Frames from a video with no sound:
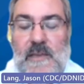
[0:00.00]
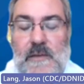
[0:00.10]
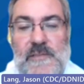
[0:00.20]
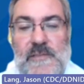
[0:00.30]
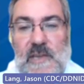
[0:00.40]

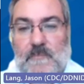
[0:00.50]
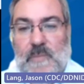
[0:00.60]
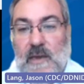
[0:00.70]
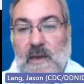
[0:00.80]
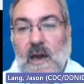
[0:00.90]
You see a
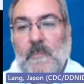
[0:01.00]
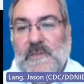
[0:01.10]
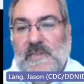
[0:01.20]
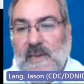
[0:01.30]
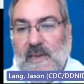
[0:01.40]
big
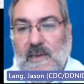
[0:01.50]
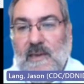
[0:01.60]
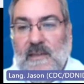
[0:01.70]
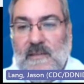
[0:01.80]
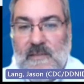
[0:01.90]
uptick
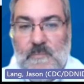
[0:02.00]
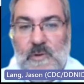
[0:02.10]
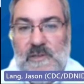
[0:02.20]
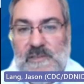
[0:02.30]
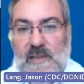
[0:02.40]
in
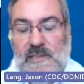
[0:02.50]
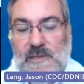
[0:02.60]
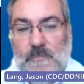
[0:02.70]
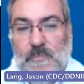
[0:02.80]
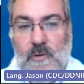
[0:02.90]
the
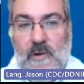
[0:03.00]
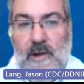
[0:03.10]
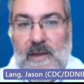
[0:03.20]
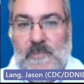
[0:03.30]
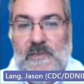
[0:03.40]
percentage of
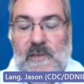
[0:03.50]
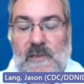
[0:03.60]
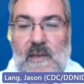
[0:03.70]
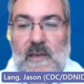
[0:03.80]
programs